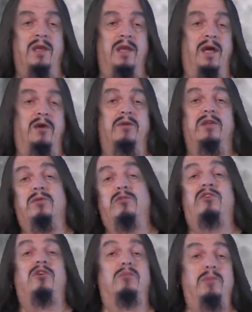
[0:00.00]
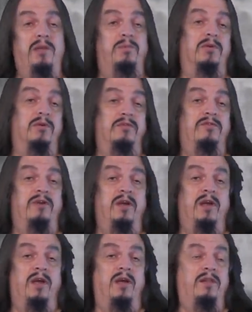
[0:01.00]
Now you show me proof
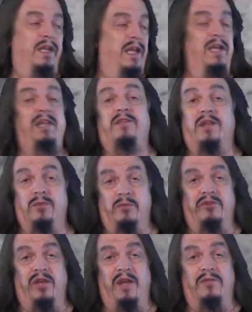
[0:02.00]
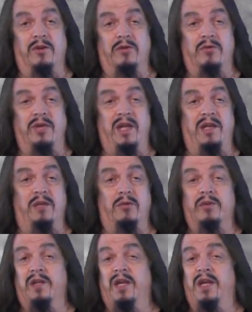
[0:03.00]
that anything was ever created,
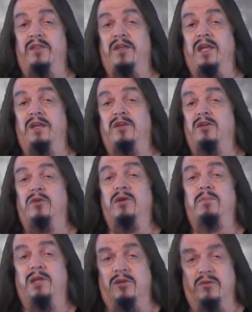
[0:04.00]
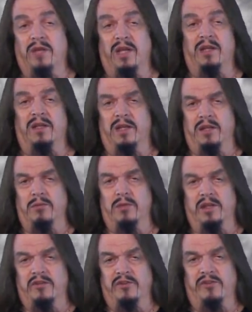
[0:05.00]
or that anything even could be created like your
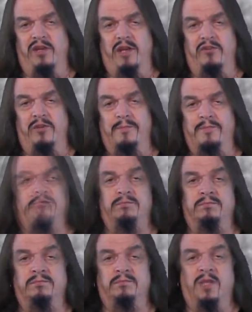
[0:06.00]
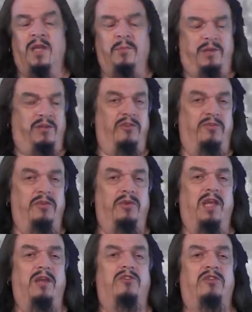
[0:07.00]
religion says. Because if you
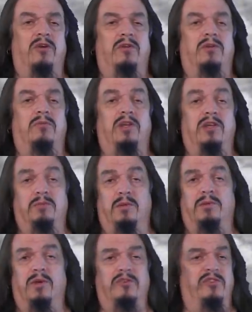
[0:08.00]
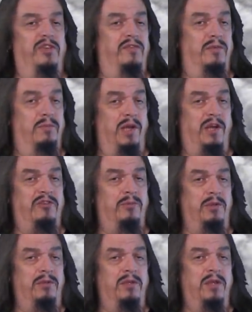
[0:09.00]
can't show that what you propose is even
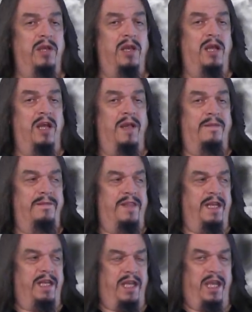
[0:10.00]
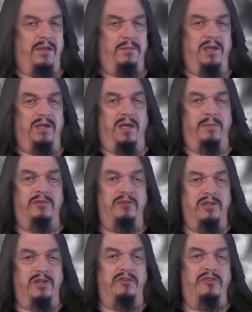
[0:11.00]
possible, then it can't be an
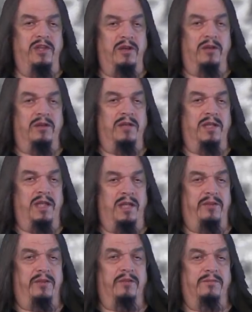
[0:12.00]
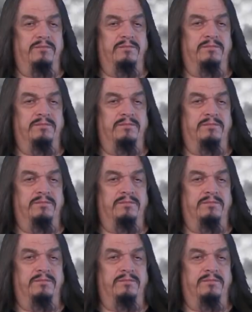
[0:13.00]
option to consider either.